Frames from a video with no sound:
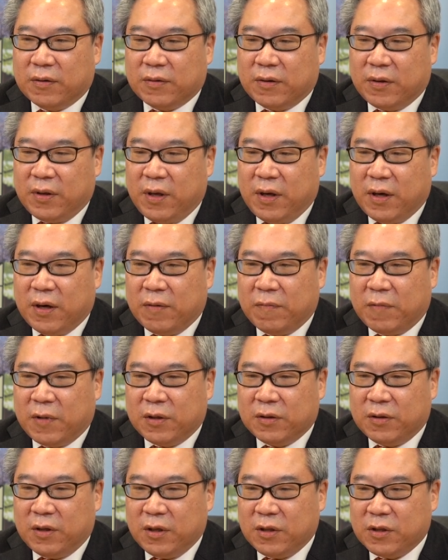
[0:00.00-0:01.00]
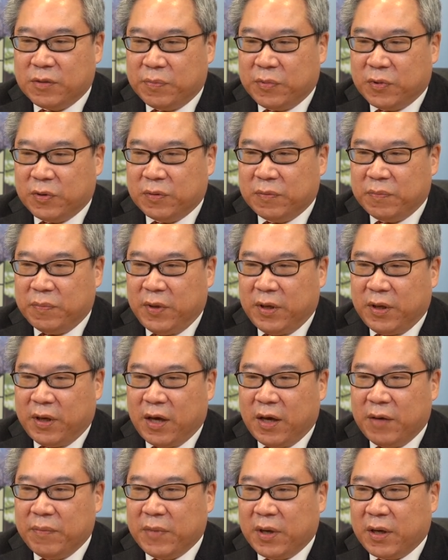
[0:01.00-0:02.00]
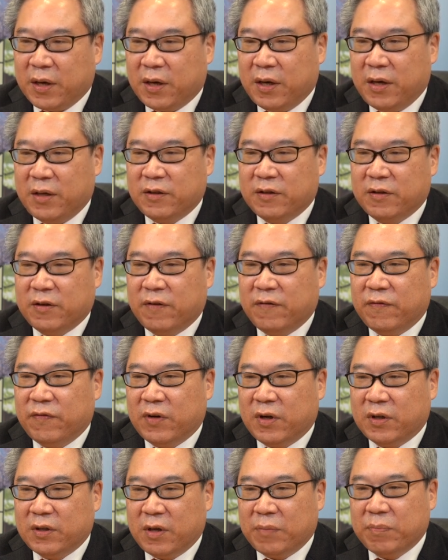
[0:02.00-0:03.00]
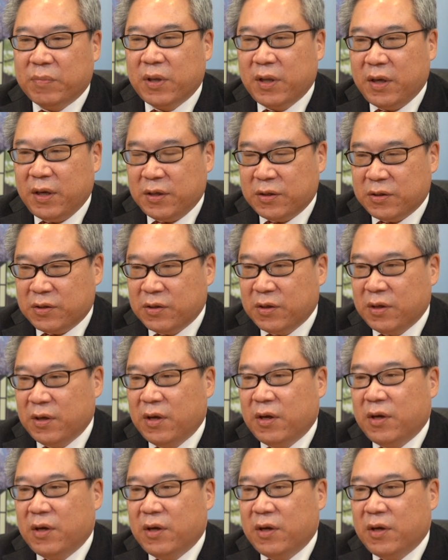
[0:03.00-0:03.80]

the World Expo became a kind of the place